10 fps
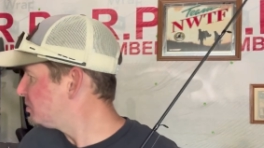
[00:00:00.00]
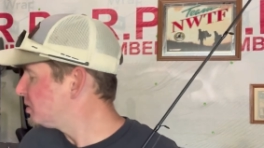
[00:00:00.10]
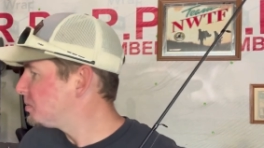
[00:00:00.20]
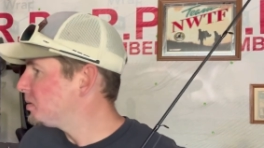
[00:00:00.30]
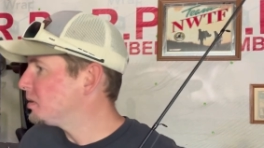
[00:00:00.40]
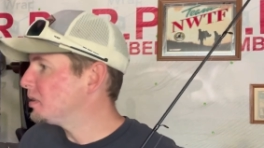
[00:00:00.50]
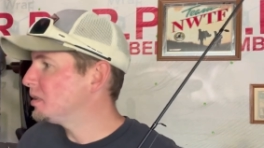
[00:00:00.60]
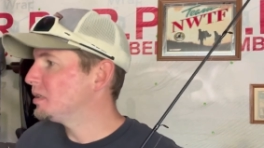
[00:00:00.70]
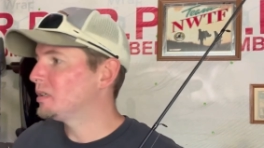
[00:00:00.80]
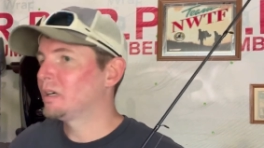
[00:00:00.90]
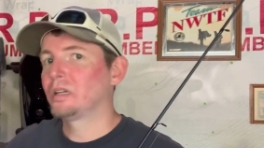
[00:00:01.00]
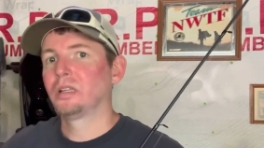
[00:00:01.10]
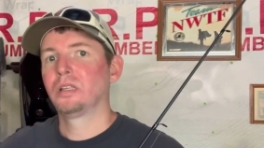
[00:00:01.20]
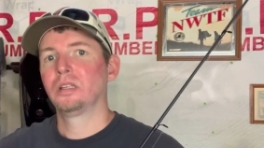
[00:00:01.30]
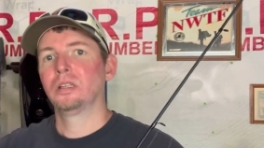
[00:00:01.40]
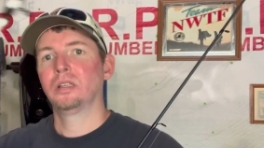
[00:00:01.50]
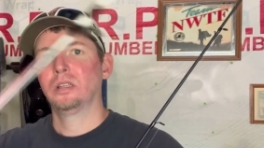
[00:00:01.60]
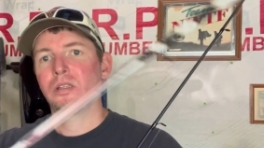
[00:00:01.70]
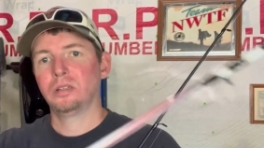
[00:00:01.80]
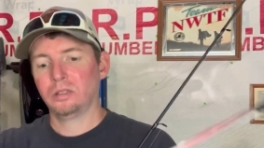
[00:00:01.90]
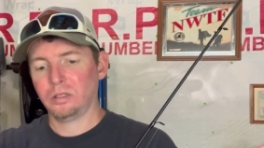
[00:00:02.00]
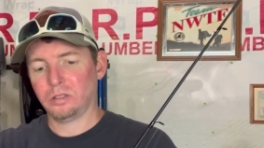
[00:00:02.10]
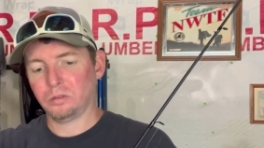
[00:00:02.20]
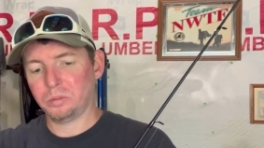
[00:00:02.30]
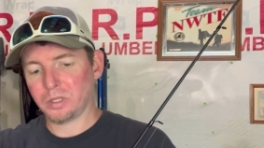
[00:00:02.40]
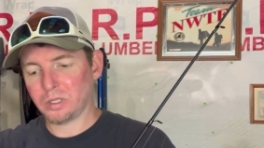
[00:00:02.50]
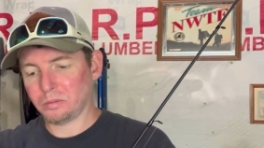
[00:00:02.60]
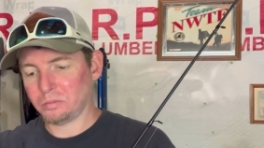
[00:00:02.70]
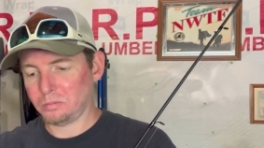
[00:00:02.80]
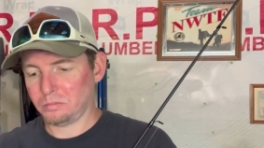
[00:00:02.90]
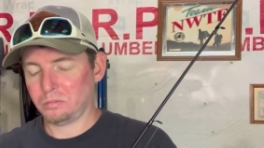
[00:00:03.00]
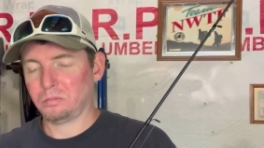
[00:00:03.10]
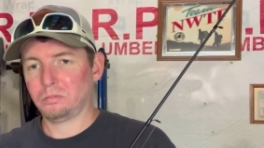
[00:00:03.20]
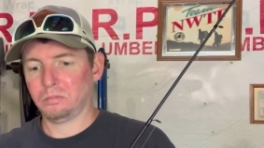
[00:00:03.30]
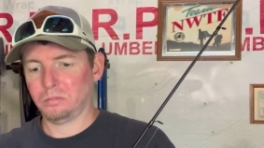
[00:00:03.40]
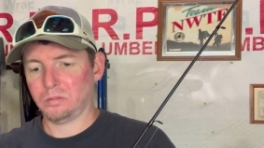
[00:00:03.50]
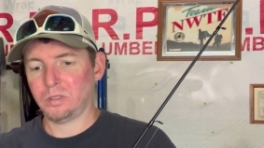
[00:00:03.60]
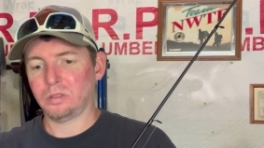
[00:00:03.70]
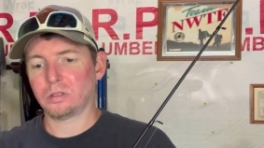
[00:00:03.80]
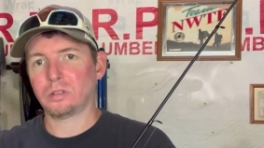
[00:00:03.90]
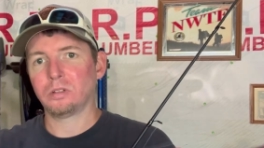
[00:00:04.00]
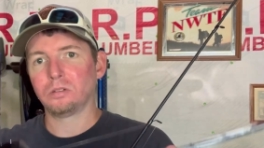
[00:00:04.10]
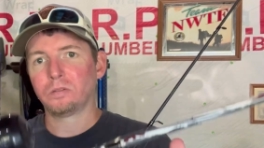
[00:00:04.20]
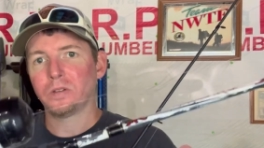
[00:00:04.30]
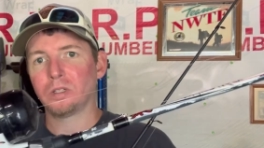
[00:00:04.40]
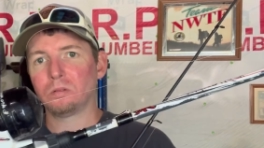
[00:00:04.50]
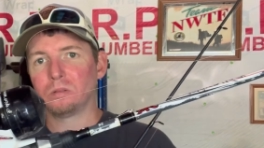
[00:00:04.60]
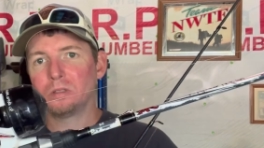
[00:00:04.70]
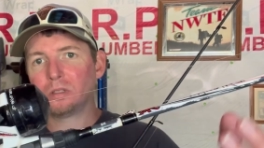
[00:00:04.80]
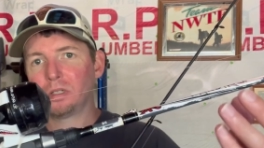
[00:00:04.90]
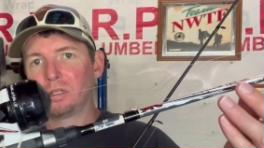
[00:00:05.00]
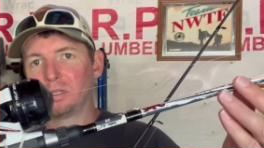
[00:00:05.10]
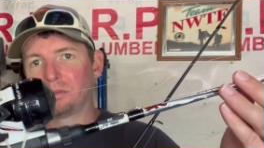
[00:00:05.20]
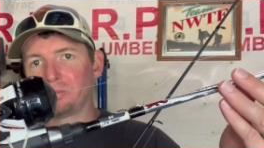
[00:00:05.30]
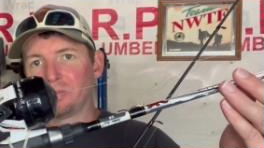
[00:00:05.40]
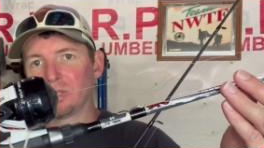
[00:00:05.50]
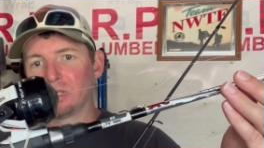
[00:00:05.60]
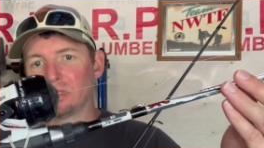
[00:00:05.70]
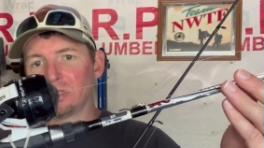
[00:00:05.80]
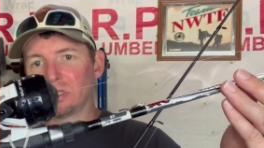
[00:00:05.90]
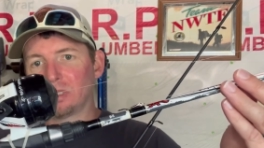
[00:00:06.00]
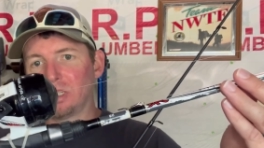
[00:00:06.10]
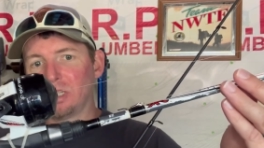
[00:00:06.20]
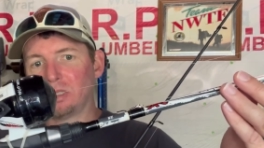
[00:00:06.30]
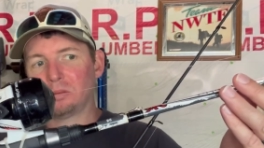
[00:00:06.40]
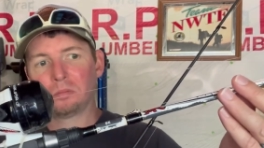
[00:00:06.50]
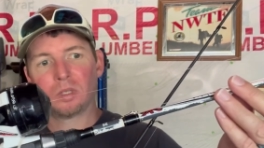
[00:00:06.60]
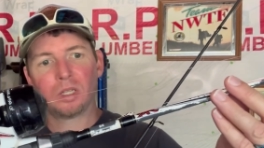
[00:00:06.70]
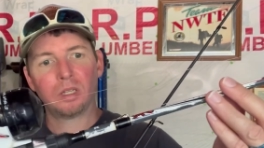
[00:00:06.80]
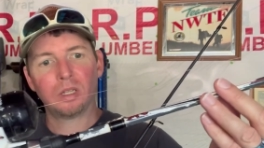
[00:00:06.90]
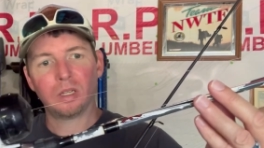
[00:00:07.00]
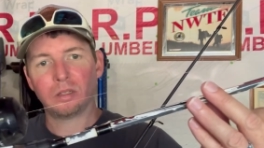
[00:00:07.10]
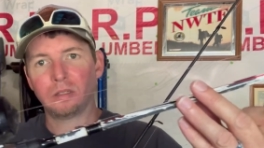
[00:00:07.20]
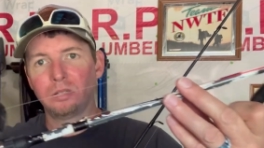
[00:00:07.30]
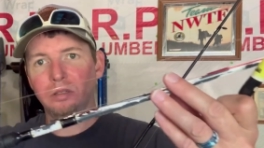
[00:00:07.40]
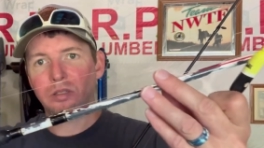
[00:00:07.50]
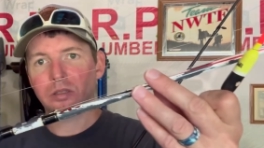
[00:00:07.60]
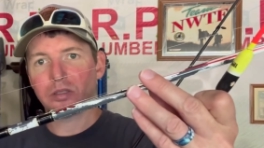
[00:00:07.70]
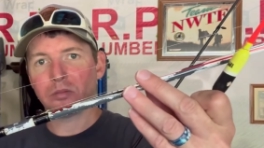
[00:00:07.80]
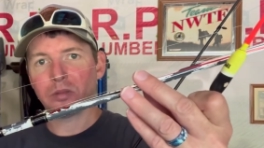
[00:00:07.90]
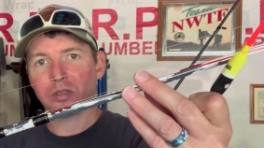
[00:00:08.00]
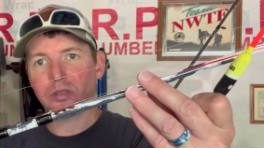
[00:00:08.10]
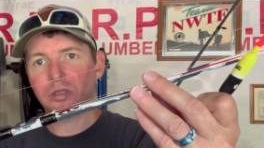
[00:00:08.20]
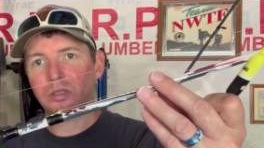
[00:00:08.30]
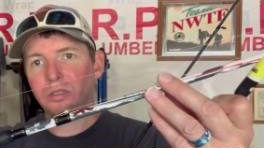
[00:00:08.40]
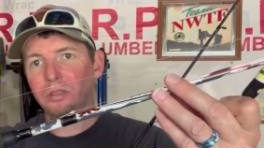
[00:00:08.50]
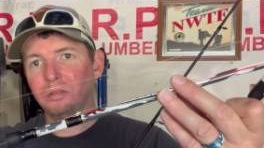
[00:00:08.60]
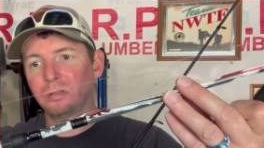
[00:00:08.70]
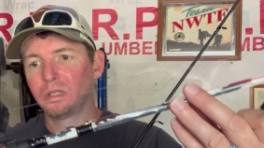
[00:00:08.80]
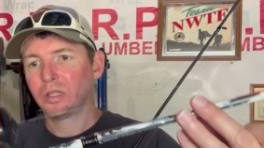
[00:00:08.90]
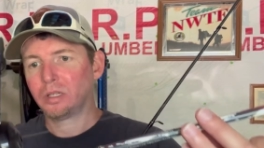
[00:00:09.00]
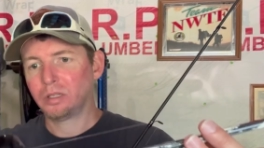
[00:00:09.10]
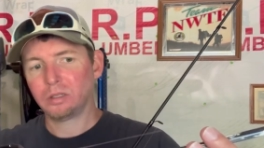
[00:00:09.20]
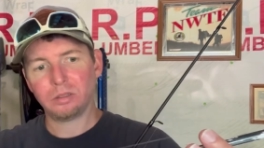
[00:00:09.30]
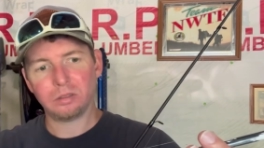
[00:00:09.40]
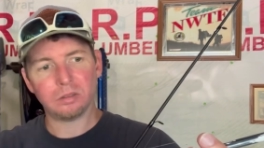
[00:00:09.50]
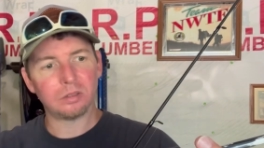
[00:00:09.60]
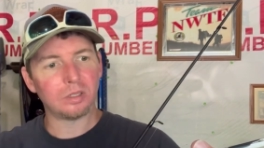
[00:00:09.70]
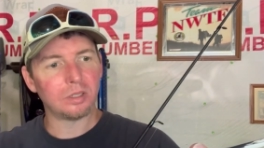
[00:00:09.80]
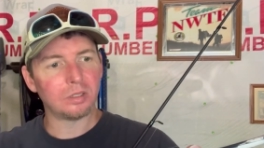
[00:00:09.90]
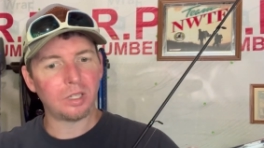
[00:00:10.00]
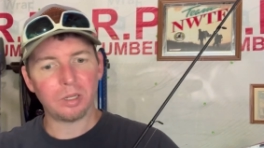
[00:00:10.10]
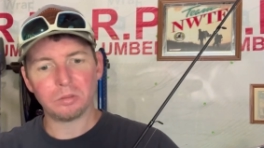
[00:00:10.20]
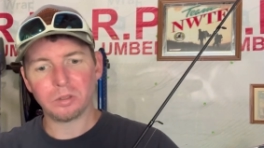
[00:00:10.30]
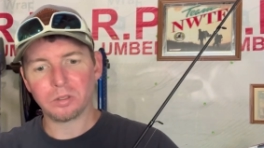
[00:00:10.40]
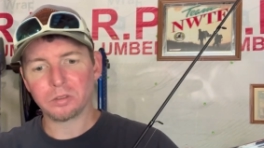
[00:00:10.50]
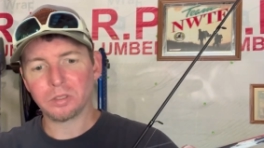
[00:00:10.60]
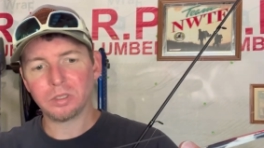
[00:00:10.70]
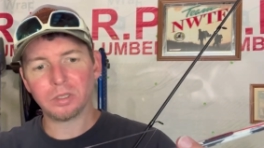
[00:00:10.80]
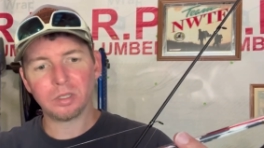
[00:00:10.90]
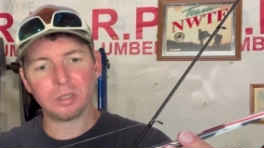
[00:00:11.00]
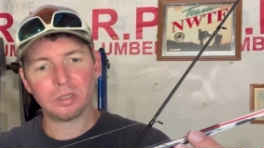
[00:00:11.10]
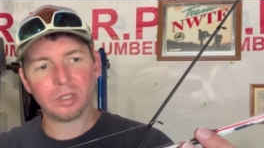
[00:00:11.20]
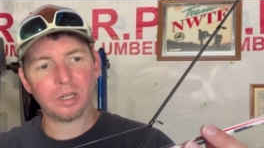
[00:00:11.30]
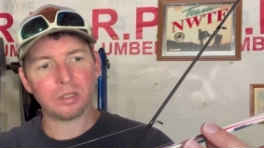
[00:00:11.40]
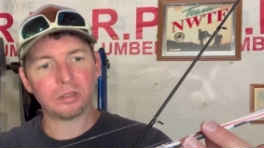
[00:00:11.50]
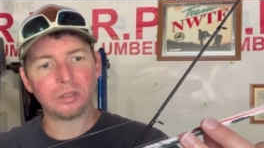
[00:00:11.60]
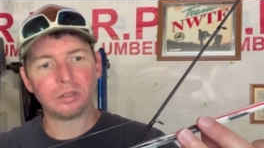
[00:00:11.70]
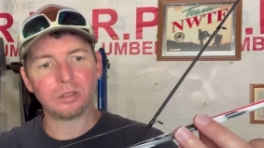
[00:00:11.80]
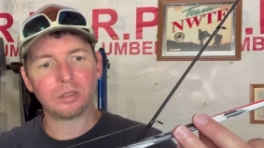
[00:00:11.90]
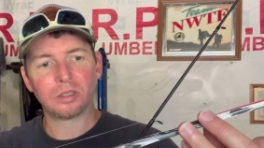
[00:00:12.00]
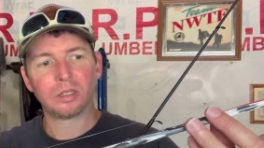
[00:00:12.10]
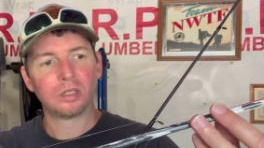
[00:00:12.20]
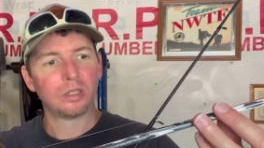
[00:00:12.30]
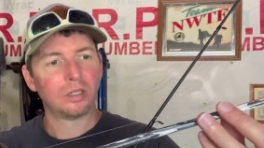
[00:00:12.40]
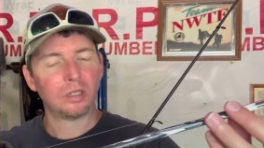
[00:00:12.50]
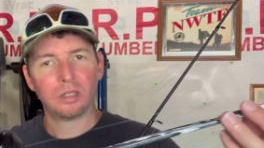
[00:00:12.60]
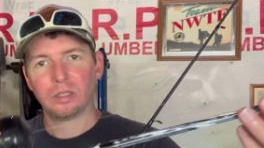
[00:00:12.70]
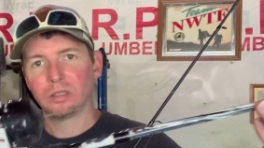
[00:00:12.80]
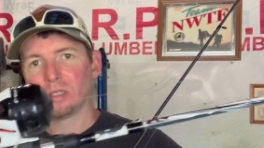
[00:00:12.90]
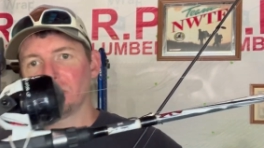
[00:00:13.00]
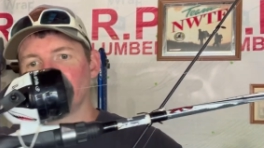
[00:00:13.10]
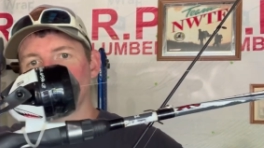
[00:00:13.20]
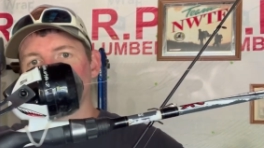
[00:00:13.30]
to spinning gear, go pick up this closed face reel like that. I think you can get something like this. This is the Abu Garcia Ike series, Never Give